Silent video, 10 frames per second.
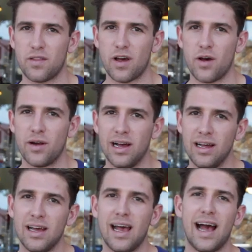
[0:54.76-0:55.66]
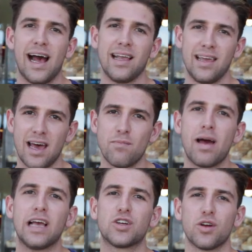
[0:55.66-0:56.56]
the owner. And yeah,
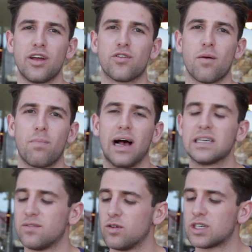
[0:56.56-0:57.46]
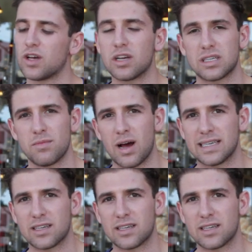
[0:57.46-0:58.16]
make sure you drop past. They've also got some nice